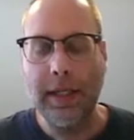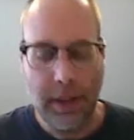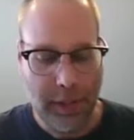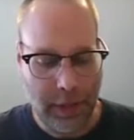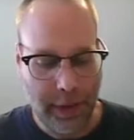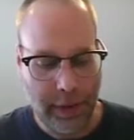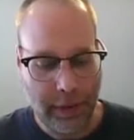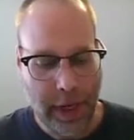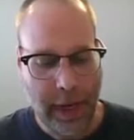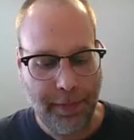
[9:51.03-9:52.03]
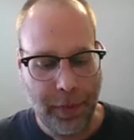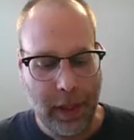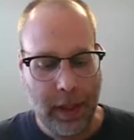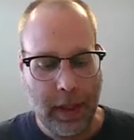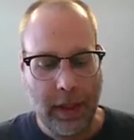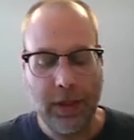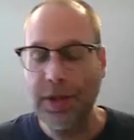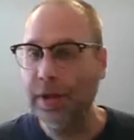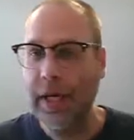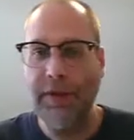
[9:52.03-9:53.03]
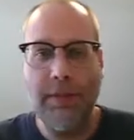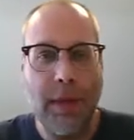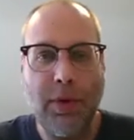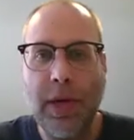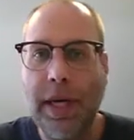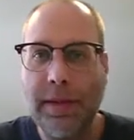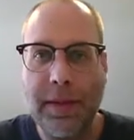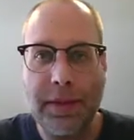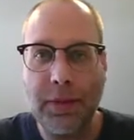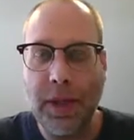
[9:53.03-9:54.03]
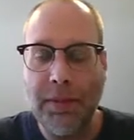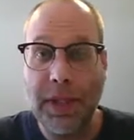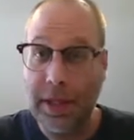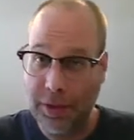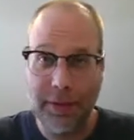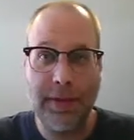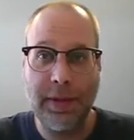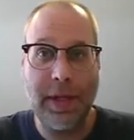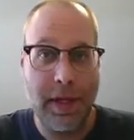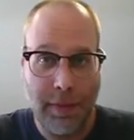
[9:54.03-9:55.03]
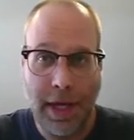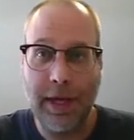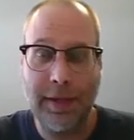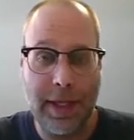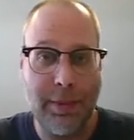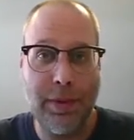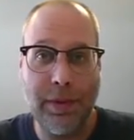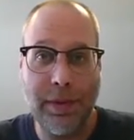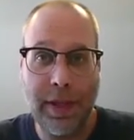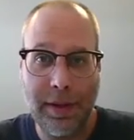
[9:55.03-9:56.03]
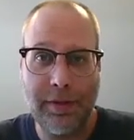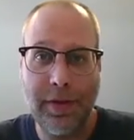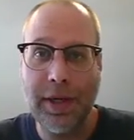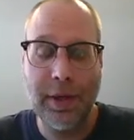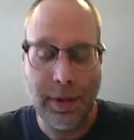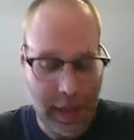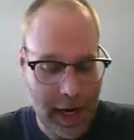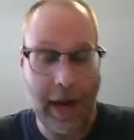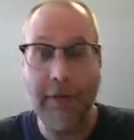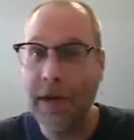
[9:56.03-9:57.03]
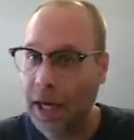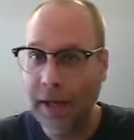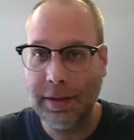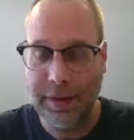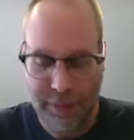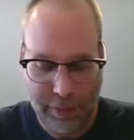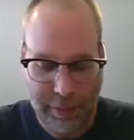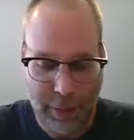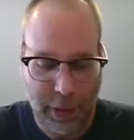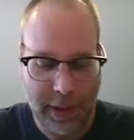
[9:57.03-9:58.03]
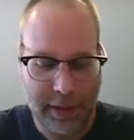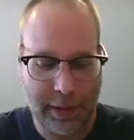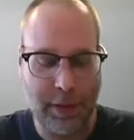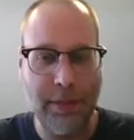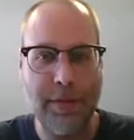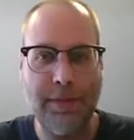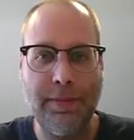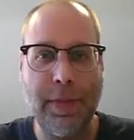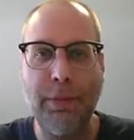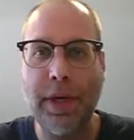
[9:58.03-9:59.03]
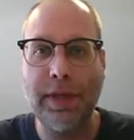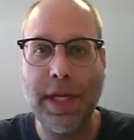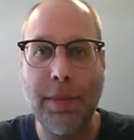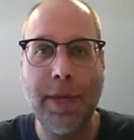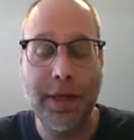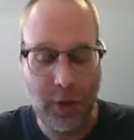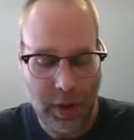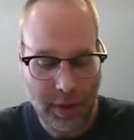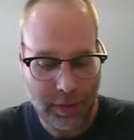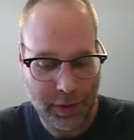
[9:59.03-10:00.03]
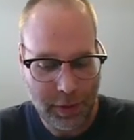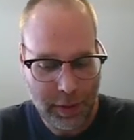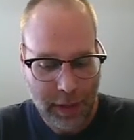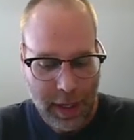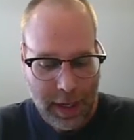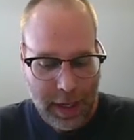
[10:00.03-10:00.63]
Tip number 3, You don't have to memorize the script, and you'll see in my example in this video that I have not memorized the script. Memory is not my strong suit.